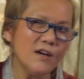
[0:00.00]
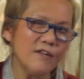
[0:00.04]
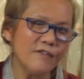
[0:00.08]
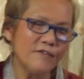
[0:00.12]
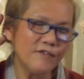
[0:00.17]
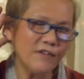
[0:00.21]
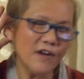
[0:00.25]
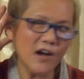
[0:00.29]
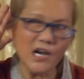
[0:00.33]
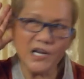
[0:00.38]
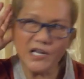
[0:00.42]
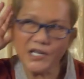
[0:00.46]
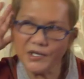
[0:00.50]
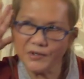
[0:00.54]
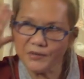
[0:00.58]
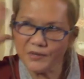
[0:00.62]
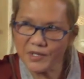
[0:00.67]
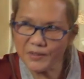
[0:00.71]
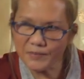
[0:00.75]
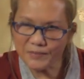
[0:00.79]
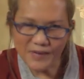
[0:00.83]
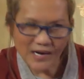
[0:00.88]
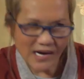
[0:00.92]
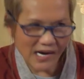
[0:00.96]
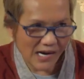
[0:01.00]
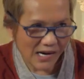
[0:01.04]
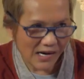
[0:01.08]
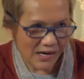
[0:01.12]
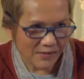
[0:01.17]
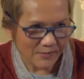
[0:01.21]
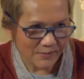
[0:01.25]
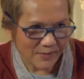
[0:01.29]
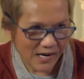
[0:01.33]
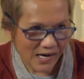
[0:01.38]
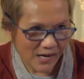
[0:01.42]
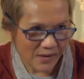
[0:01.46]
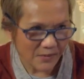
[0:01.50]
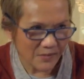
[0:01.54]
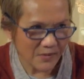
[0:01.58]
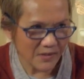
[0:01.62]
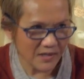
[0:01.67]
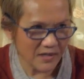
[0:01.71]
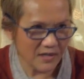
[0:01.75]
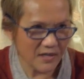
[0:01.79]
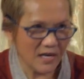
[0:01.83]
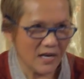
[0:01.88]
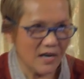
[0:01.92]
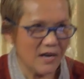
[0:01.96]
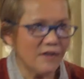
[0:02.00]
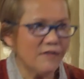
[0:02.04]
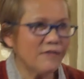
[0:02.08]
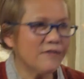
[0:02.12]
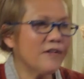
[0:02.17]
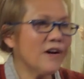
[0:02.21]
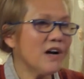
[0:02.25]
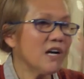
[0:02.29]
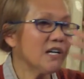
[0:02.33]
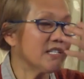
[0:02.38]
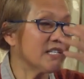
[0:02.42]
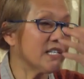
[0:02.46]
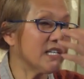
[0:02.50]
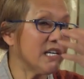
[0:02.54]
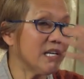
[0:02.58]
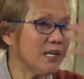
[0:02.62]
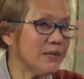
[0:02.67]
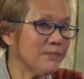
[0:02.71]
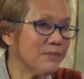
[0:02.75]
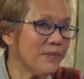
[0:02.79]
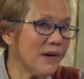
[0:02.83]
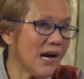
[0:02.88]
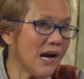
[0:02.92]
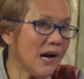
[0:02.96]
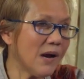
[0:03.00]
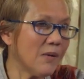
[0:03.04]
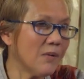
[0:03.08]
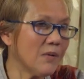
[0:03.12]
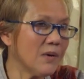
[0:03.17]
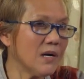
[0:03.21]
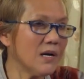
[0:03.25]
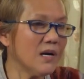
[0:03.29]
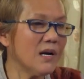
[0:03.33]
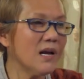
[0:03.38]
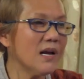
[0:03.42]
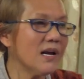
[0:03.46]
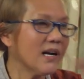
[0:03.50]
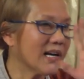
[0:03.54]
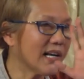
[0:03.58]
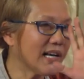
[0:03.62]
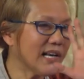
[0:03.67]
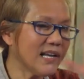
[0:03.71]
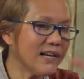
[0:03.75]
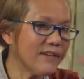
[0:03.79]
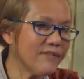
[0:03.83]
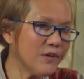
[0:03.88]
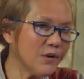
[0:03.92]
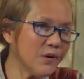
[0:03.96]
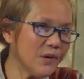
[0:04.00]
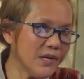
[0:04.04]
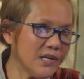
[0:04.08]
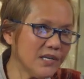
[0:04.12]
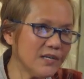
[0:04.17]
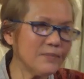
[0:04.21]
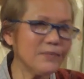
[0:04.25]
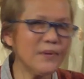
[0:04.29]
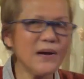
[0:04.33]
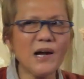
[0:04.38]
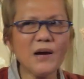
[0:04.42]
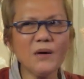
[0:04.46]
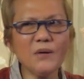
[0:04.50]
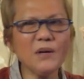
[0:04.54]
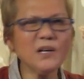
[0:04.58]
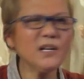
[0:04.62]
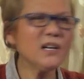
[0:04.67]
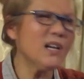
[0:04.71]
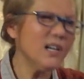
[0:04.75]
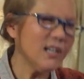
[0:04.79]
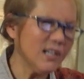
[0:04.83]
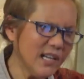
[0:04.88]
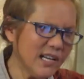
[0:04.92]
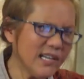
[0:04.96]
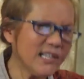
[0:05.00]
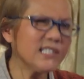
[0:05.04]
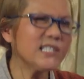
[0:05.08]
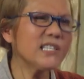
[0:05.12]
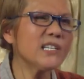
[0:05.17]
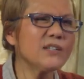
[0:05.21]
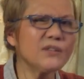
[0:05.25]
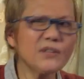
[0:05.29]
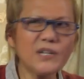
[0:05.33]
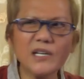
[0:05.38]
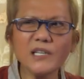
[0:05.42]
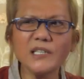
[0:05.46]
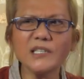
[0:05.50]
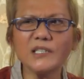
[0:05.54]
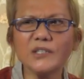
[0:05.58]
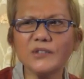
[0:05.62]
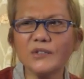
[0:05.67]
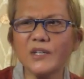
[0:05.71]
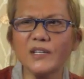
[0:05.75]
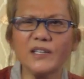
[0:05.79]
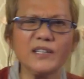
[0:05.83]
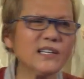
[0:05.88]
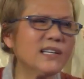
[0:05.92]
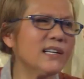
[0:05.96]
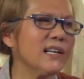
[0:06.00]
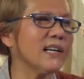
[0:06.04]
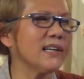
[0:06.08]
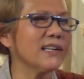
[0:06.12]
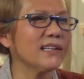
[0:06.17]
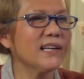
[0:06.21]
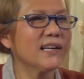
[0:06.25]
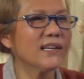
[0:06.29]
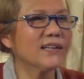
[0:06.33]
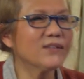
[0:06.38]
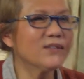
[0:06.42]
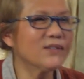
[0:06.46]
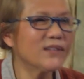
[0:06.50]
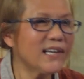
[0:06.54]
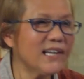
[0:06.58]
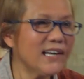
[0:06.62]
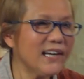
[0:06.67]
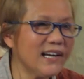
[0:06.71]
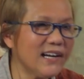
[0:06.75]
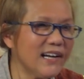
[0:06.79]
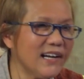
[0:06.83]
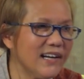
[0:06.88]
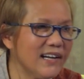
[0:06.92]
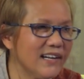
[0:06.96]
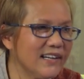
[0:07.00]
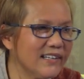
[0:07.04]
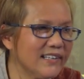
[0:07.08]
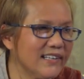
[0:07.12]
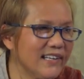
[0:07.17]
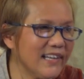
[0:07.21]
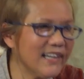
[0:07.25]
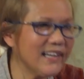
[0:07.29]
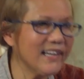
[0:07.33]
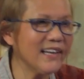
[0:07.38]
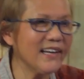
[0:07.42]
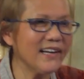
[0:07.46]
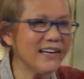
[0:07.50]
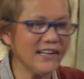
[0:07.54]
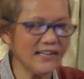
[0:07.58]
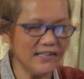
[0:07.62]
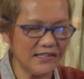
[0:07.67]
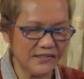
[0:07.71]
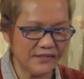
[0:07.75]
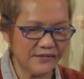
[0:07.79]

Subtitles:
far hearing power, far seeing power, clairvoyant power, etc., things like that. Okay, huh? Yeah.